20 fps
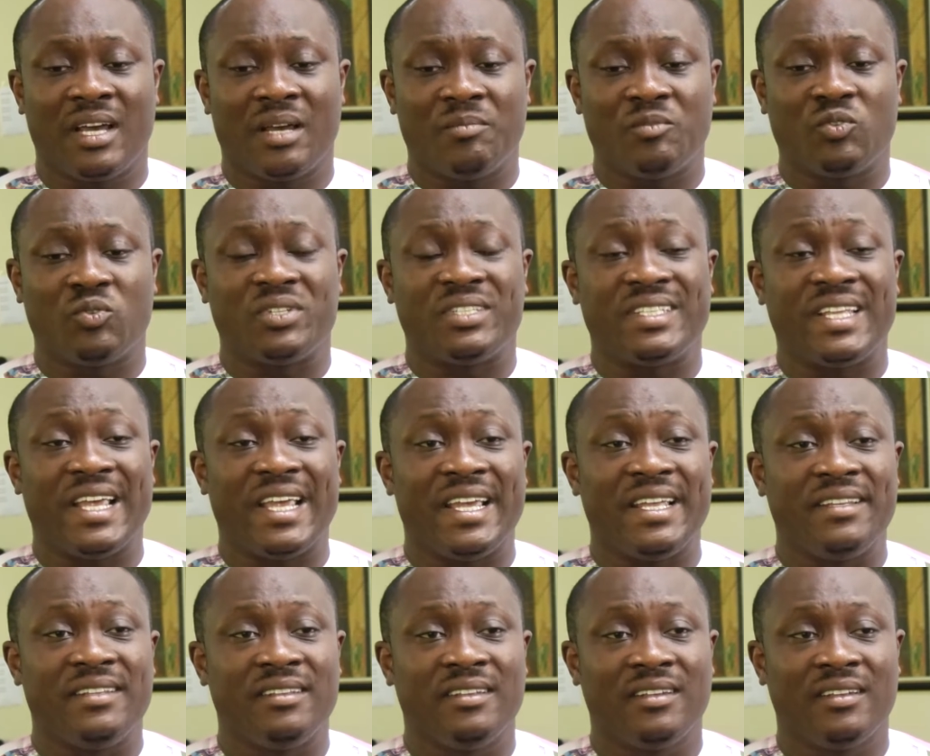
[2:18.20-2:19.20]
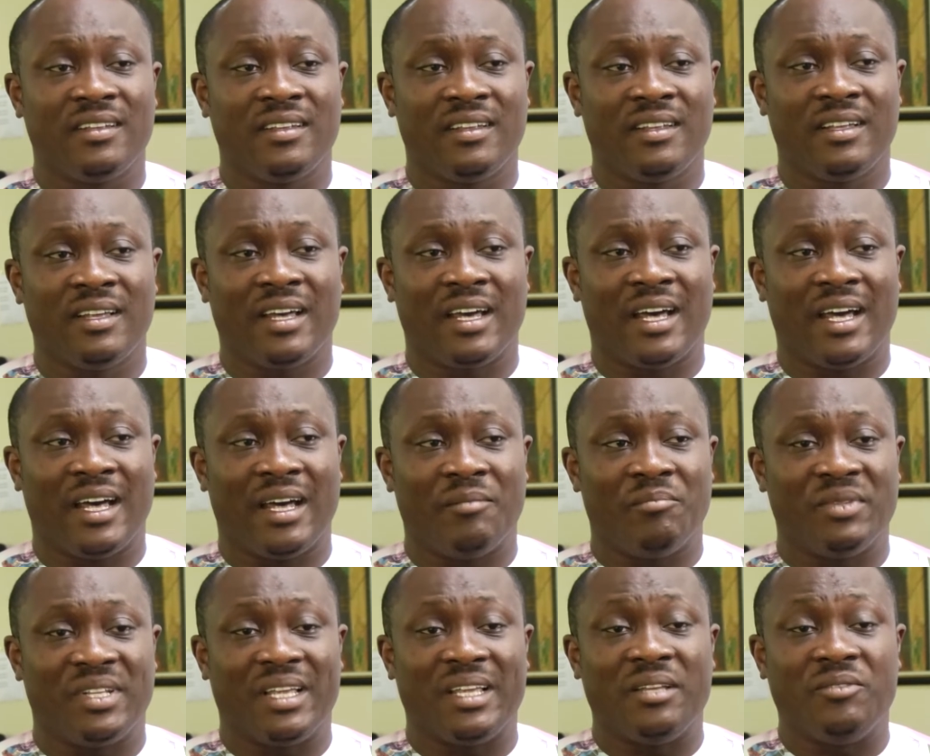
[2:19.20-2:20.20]
sustain
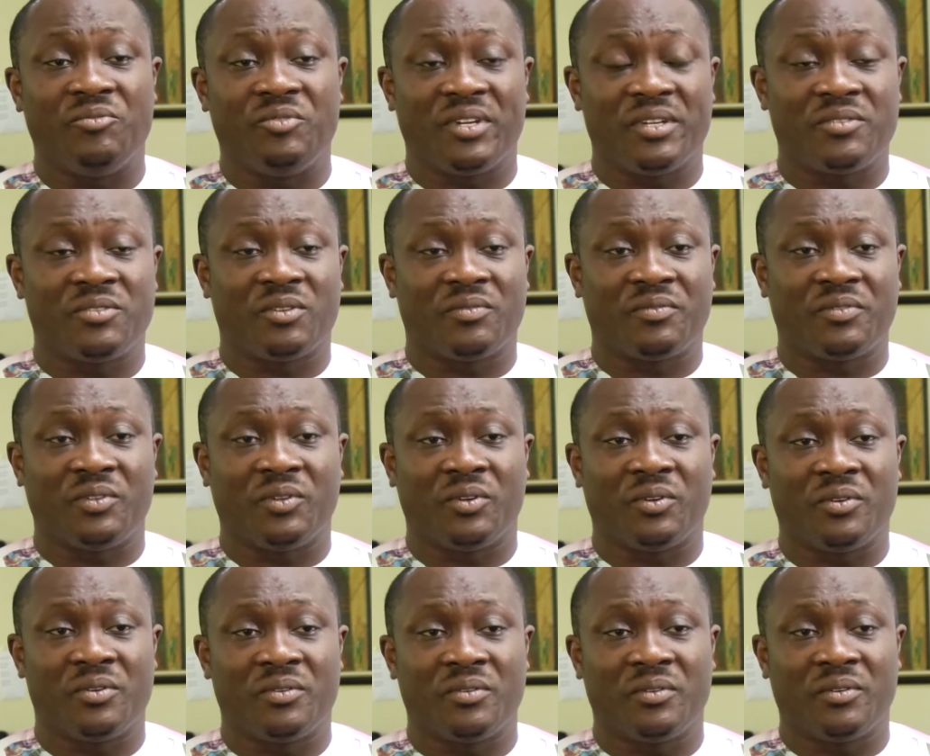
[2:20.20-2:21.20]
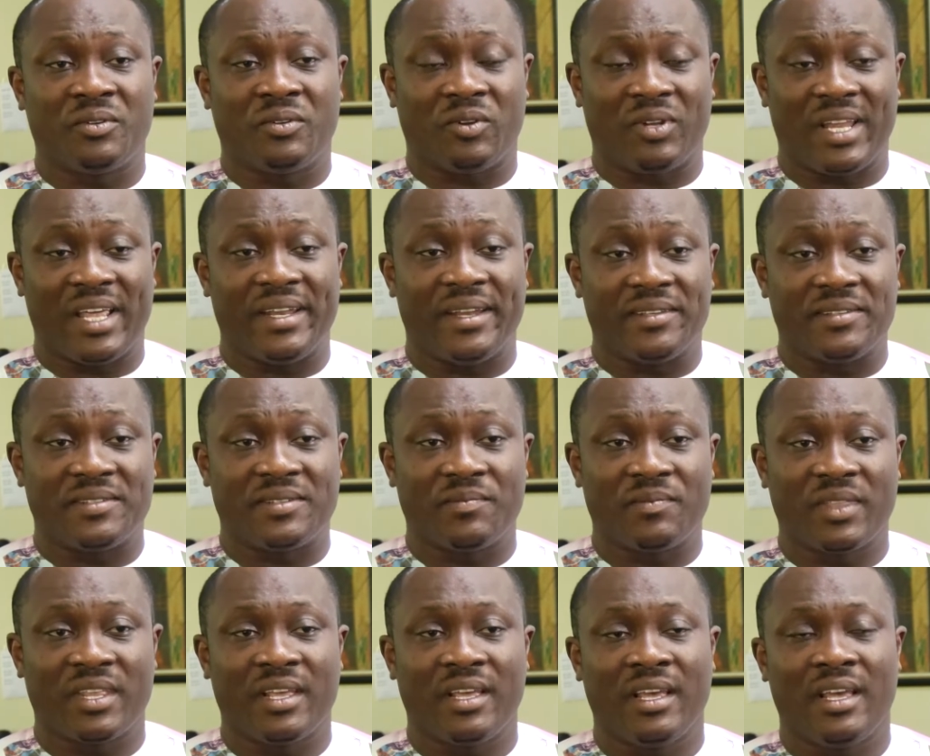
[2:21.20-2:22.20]
um, the interest of your, your learners
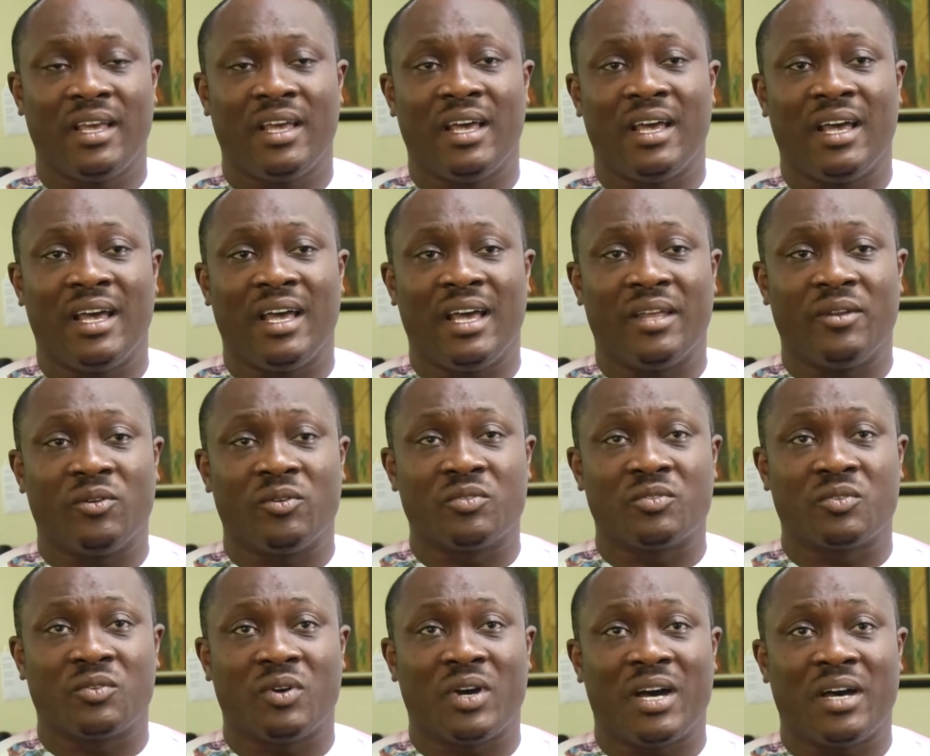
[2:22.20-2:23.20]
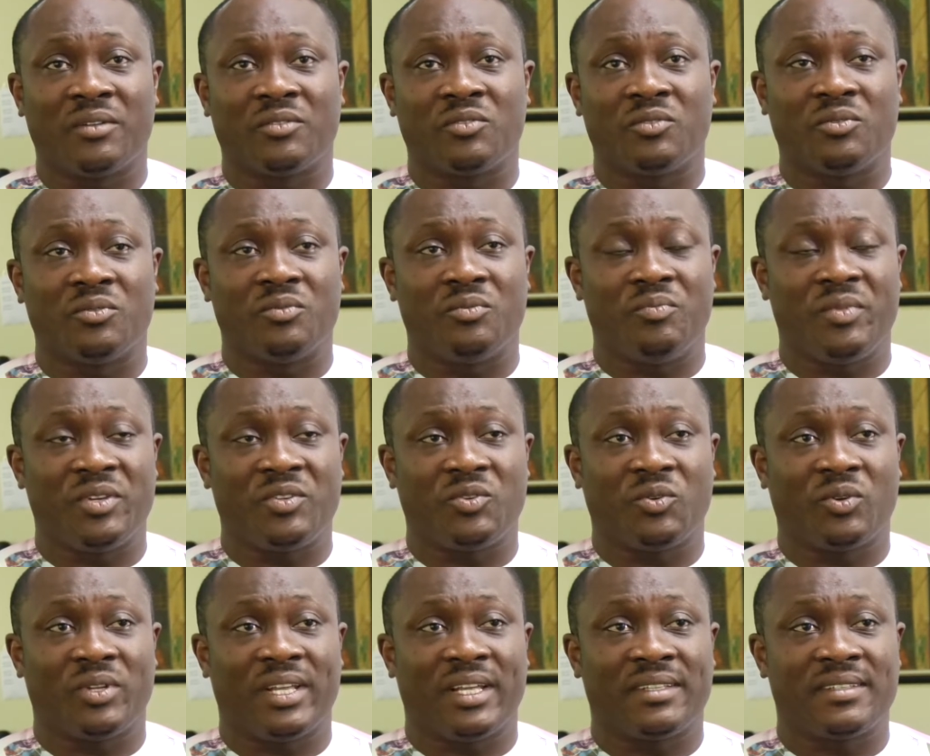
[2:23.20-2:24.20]
and also how to make
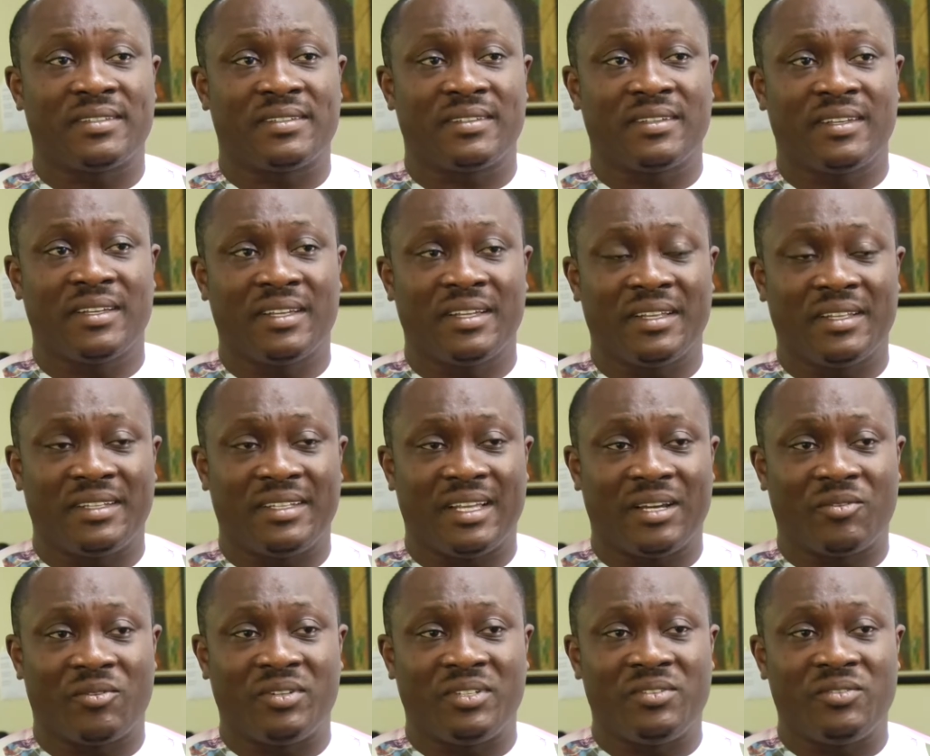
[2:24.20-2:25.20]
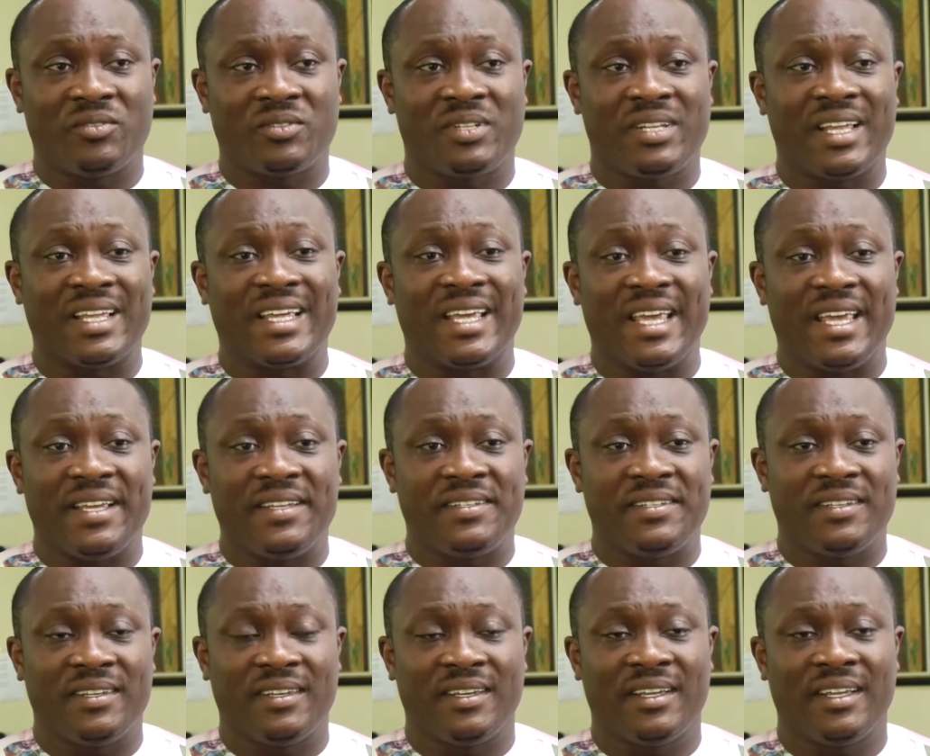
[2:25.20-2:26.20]
sure that they are continuously
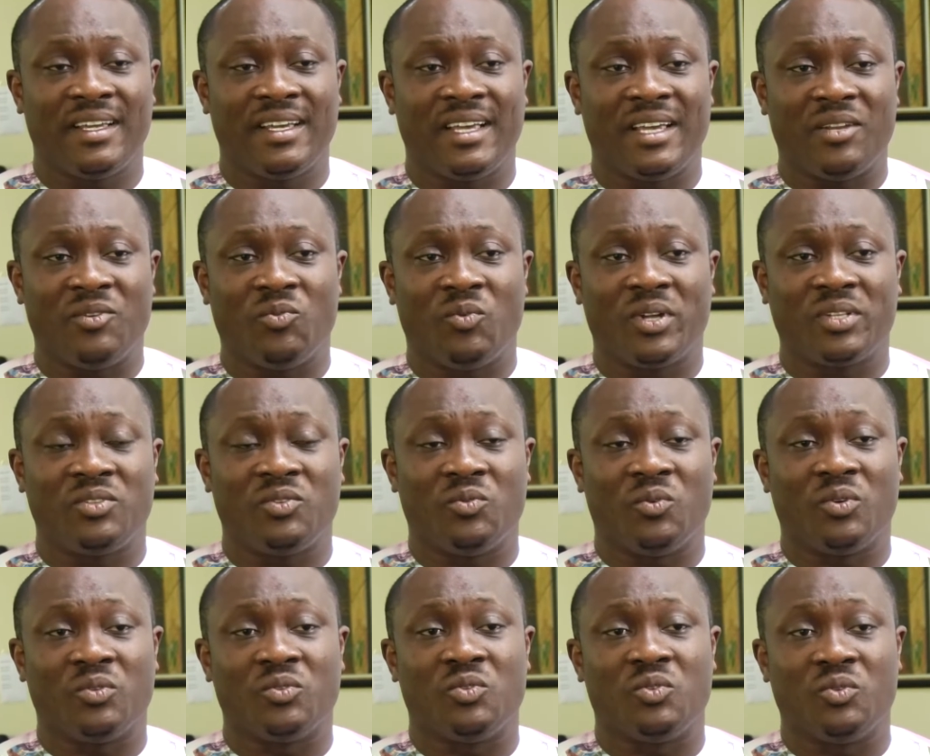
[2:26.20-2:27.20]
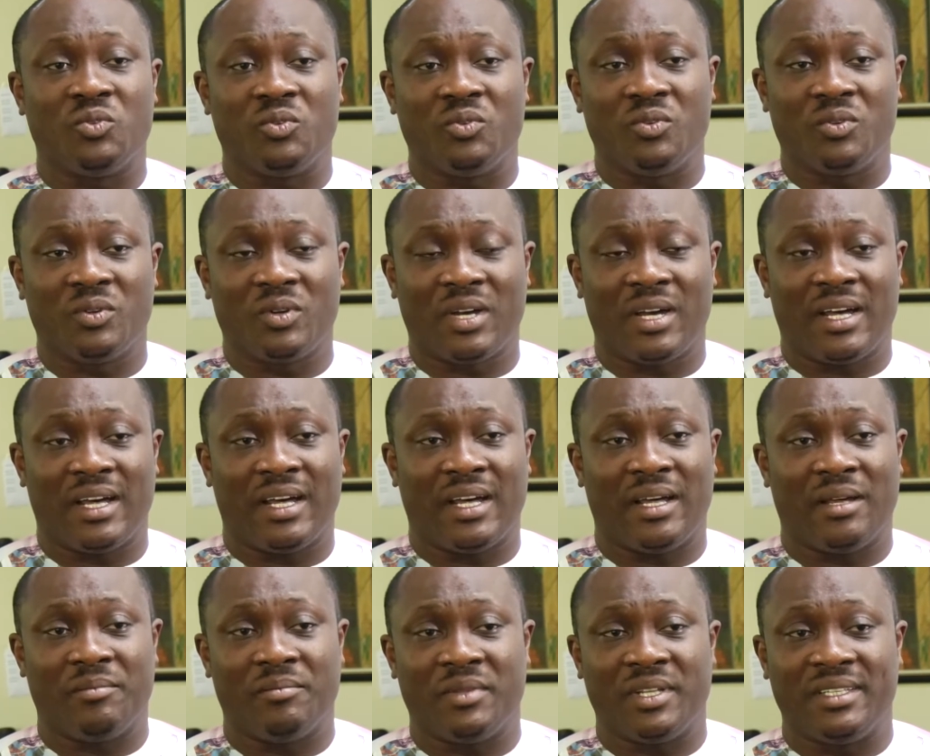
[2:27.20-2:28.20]
engaged in what you want to
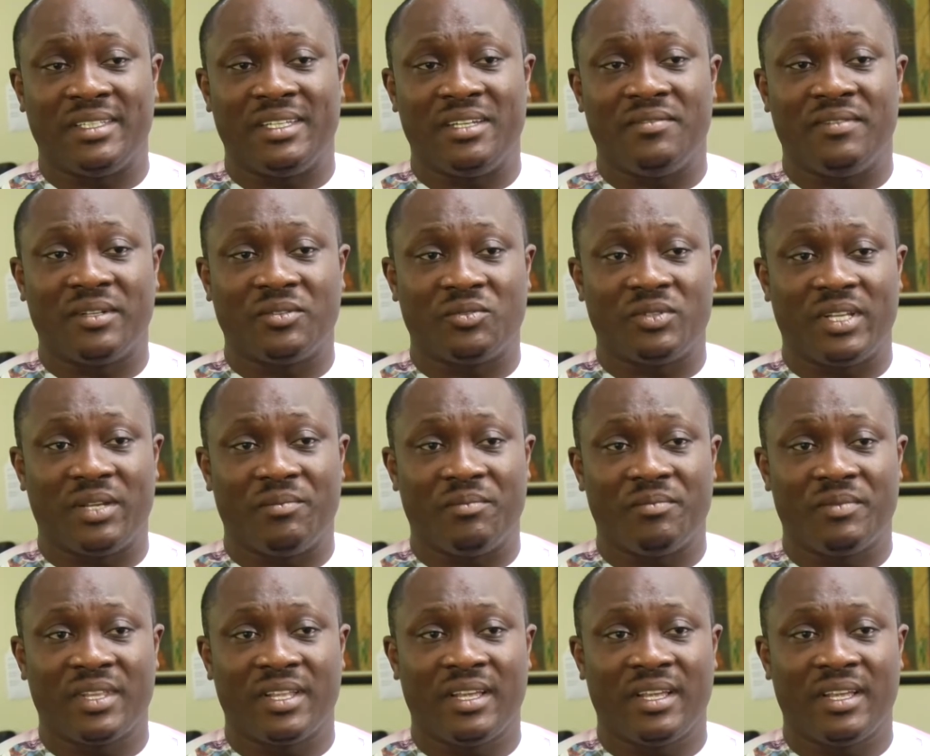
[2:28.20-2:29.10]
um, deliver to them.